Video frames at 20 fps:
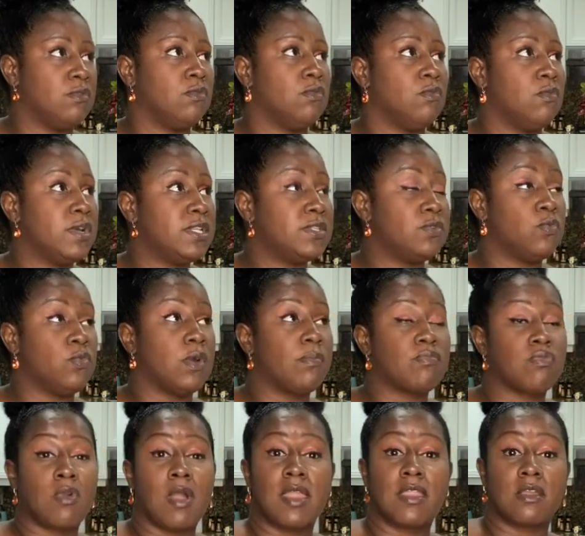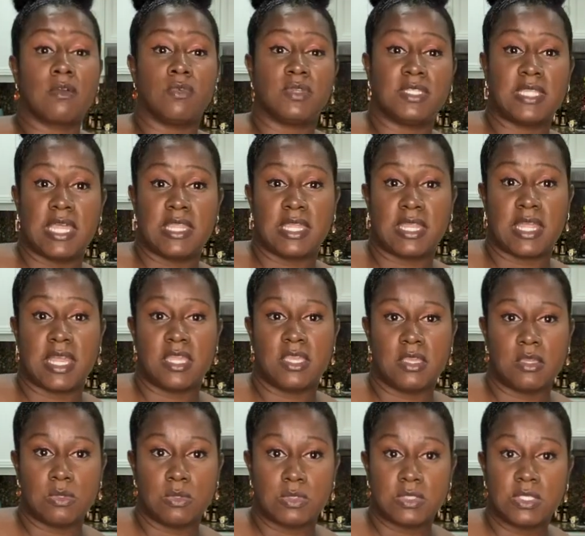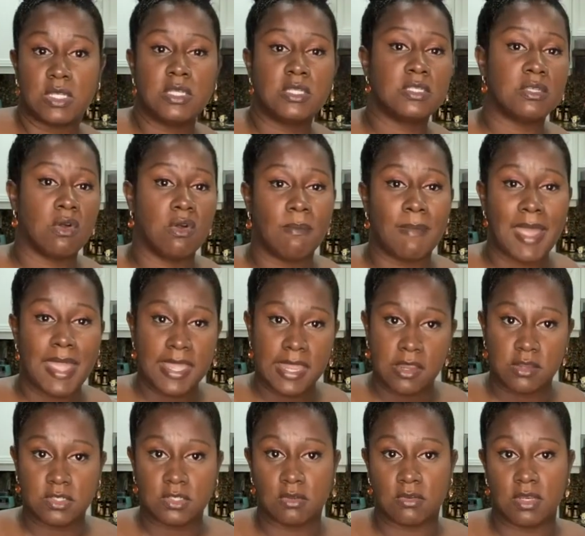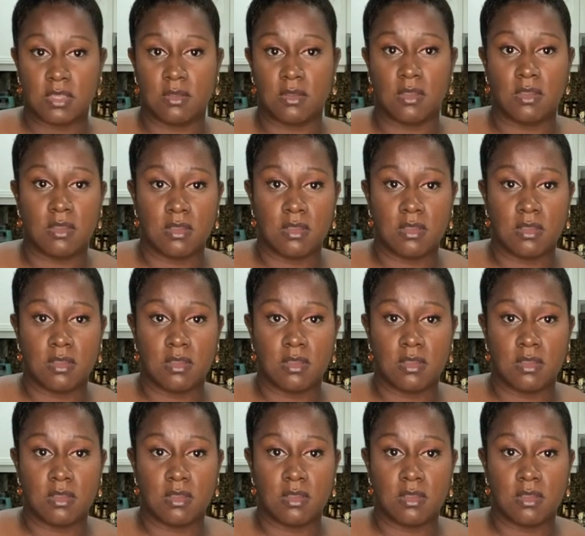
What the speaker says: what product was that I used? So on my hair journey,